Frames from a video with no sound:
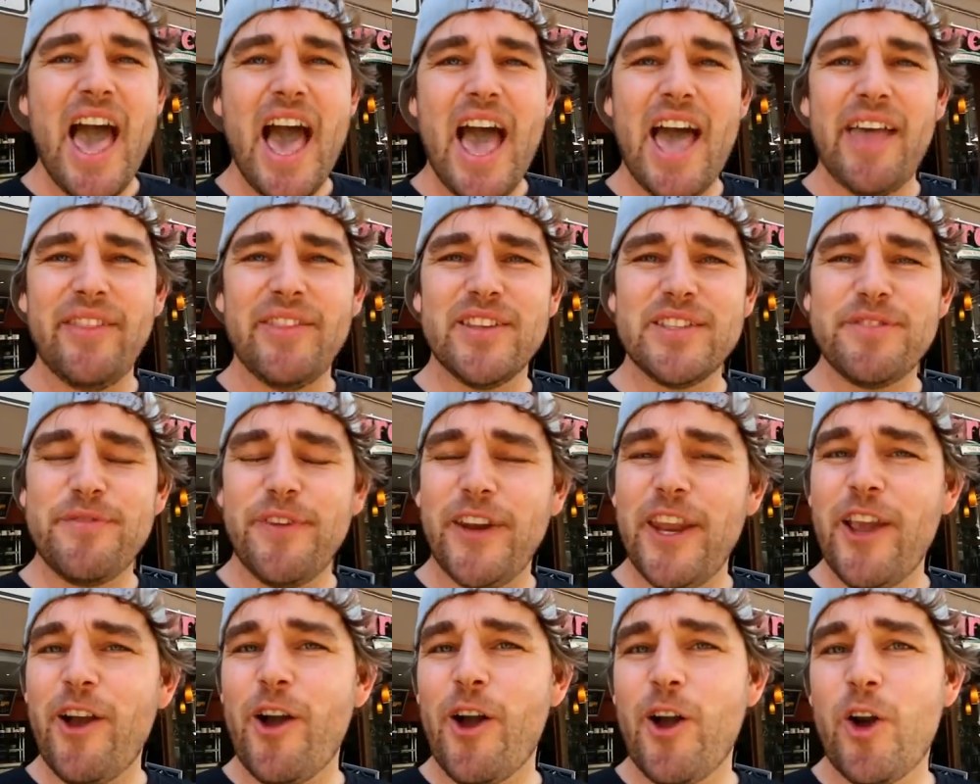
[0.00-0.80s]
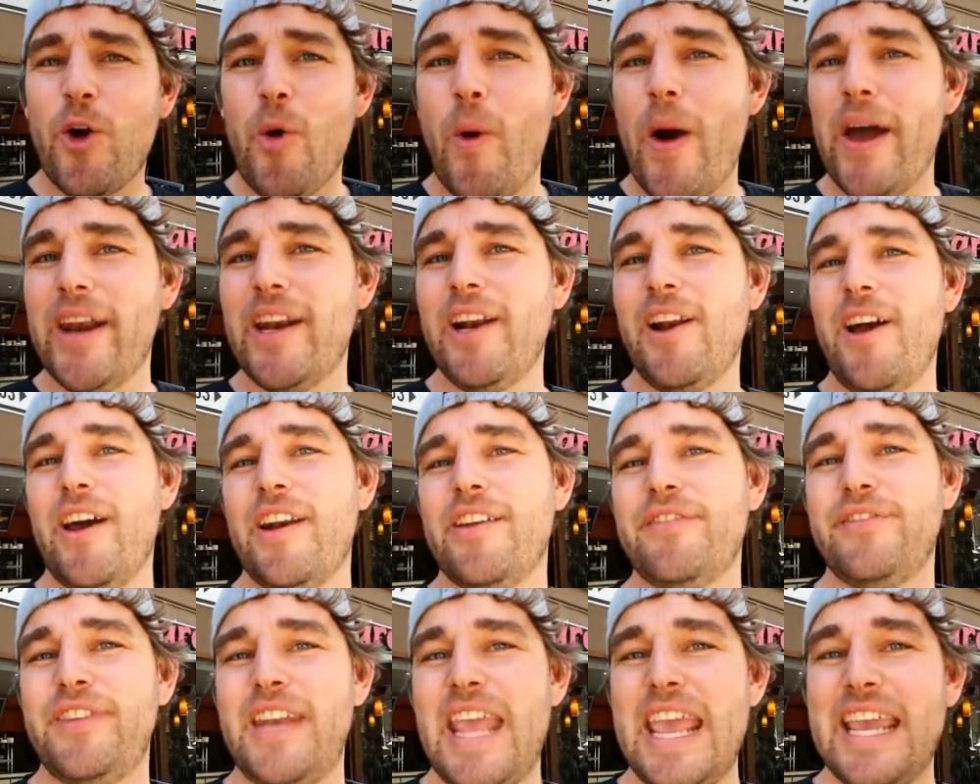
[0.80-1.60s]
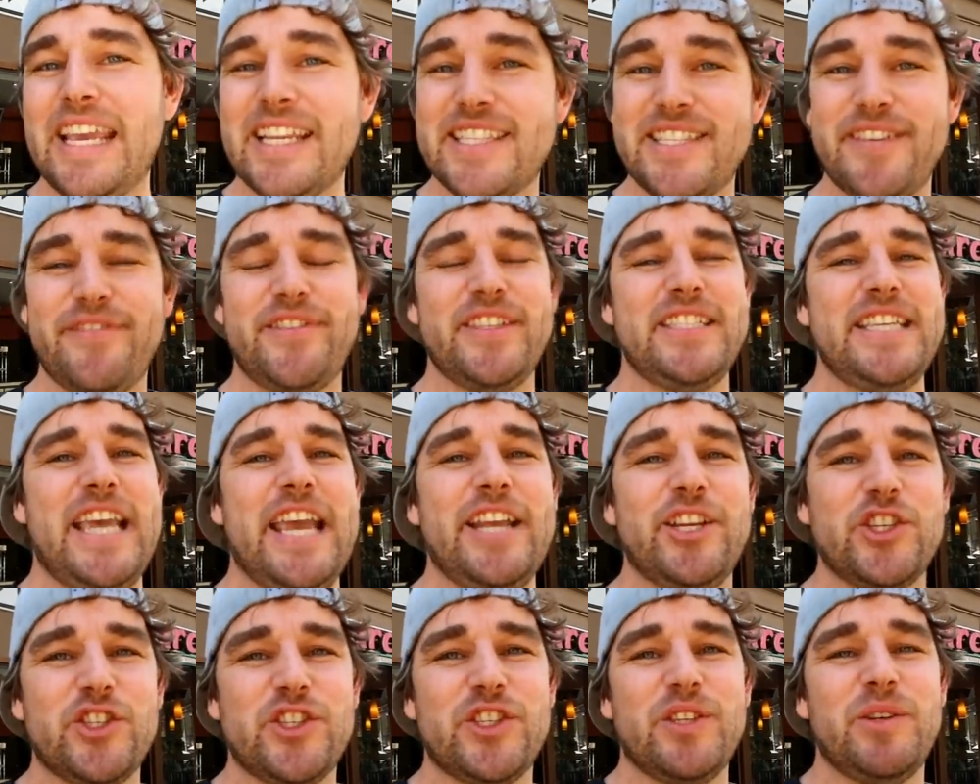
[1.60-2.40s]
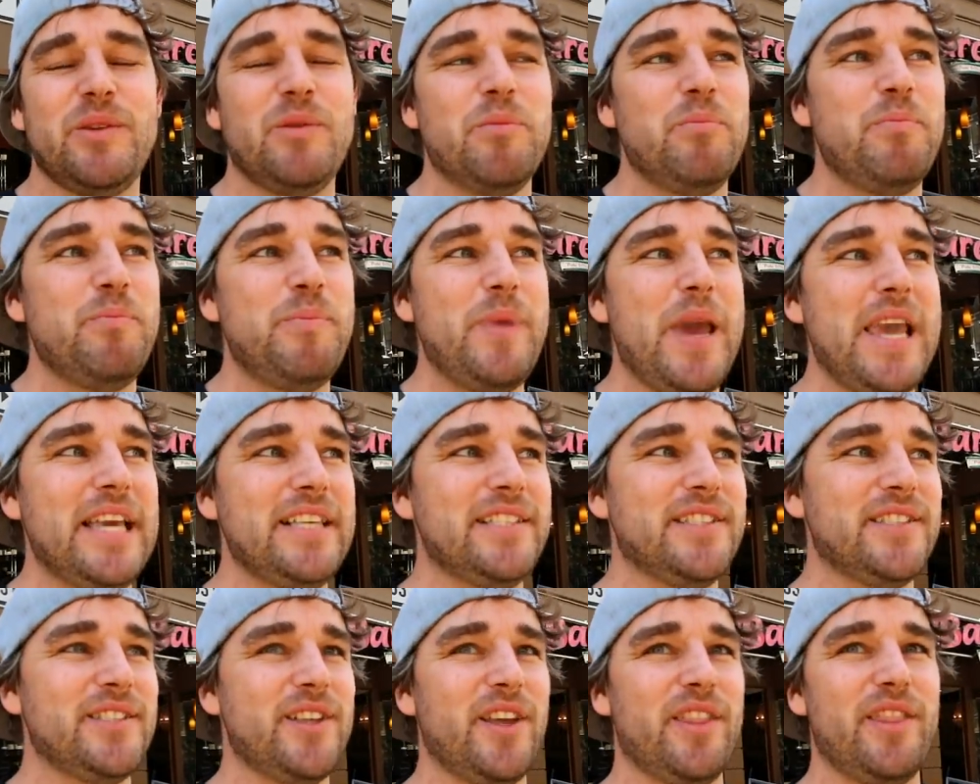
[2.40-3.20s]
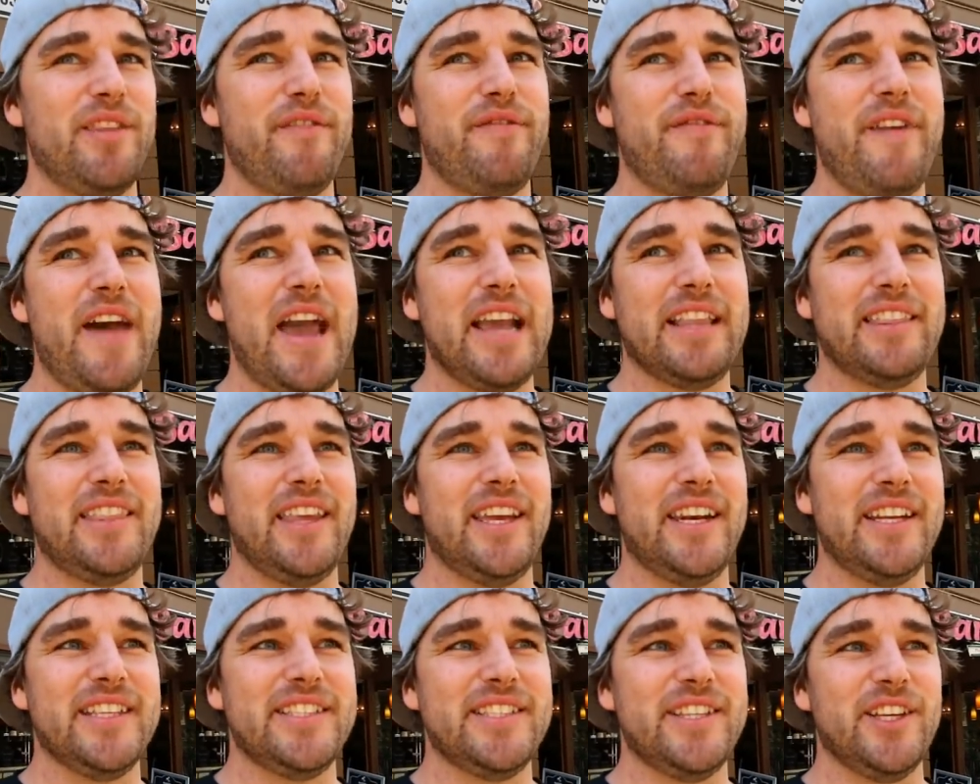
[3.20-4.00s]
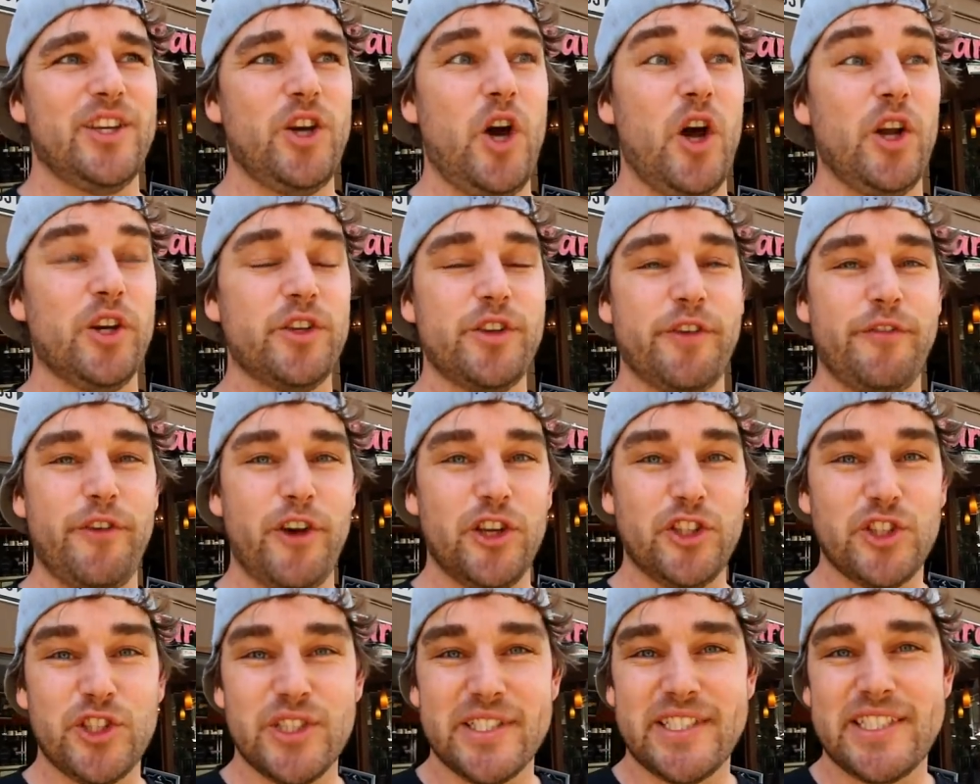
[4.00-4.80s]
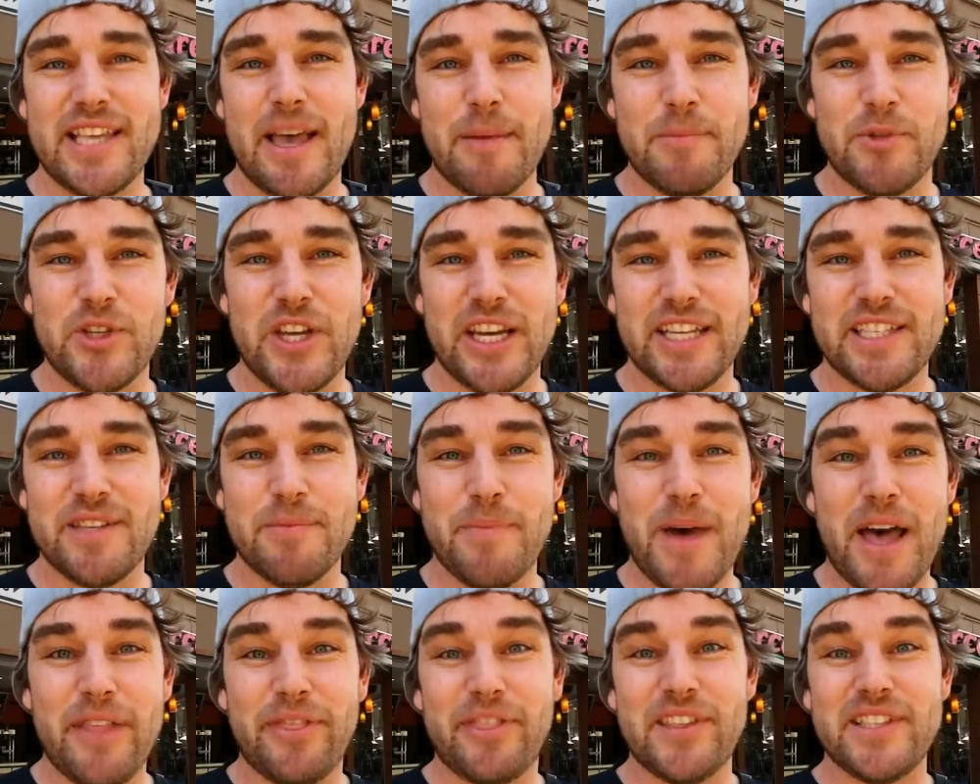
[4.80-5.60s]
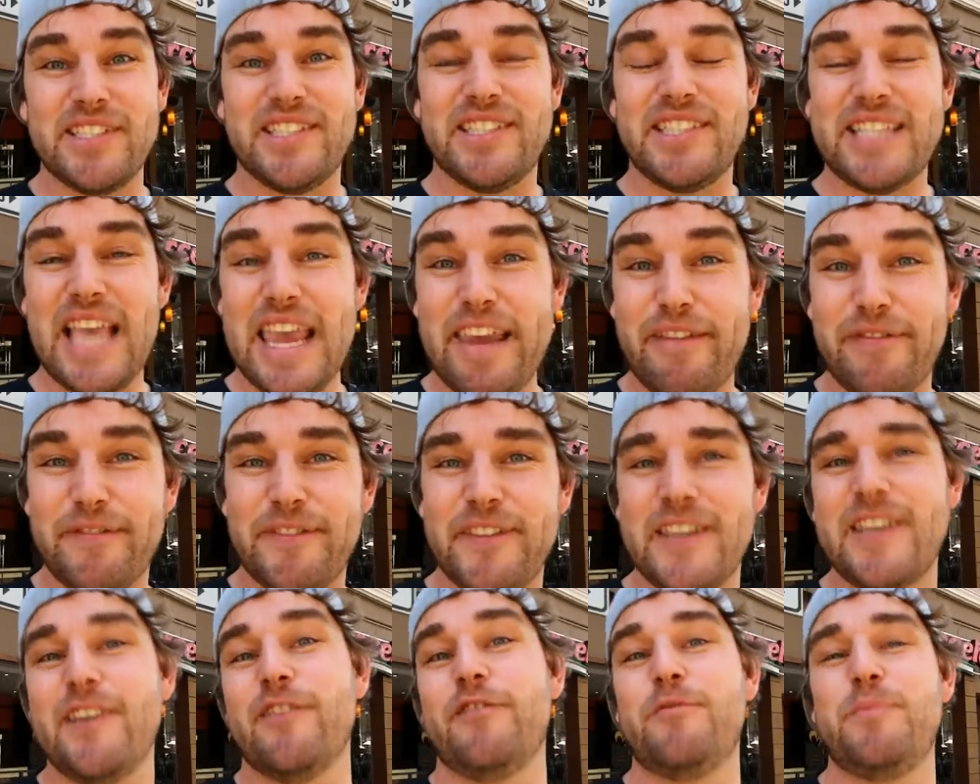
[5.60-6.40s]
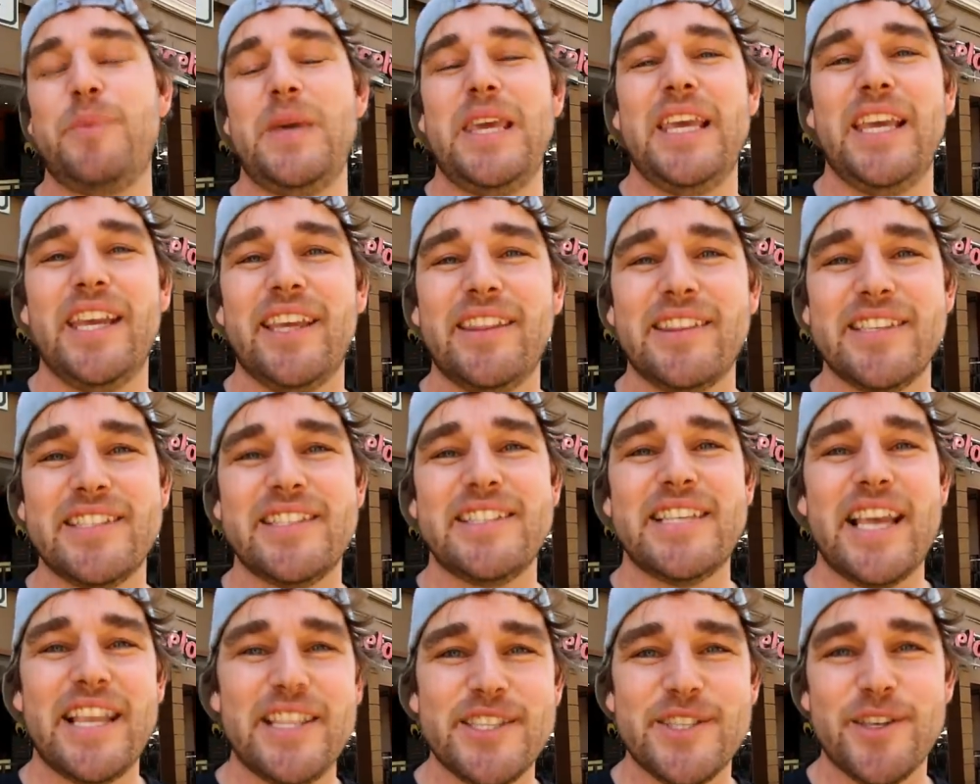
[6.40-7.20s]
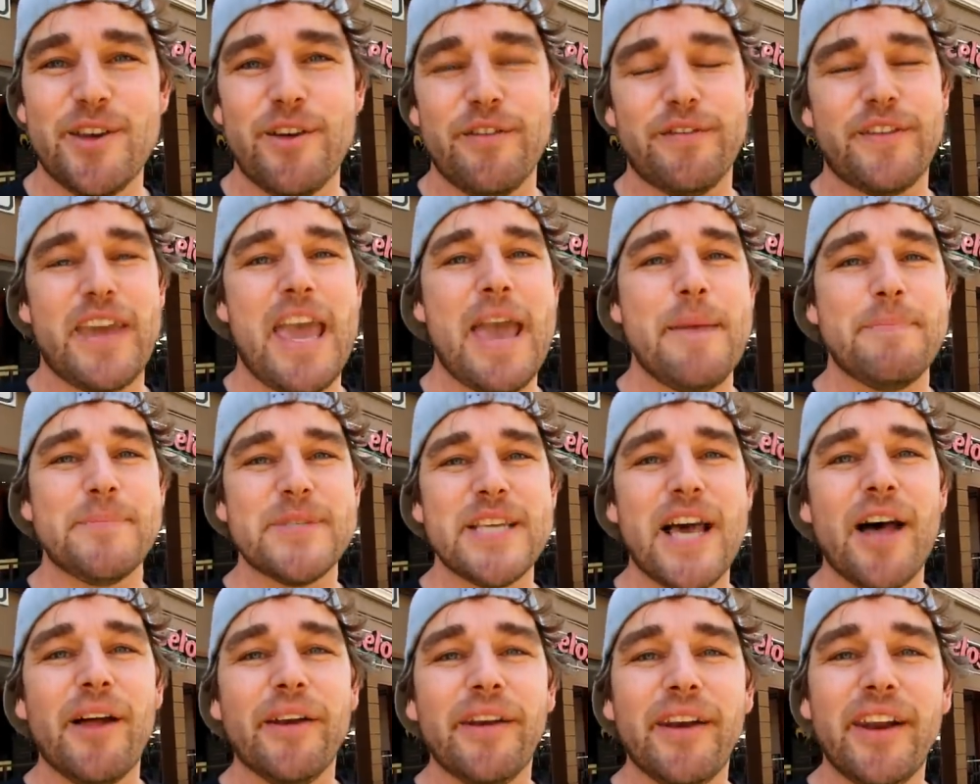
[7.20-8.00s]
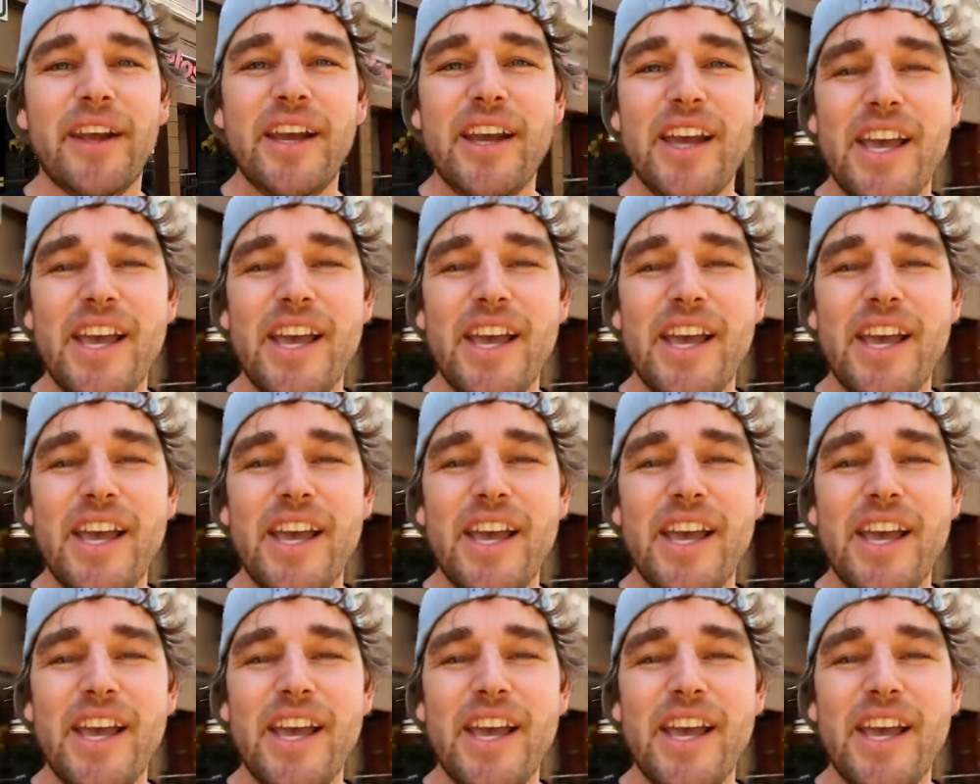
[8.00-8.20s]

And this video got quite a lot of negative attention based on the fact that it's a controversial subject about the safety of being in the center of Cape Town.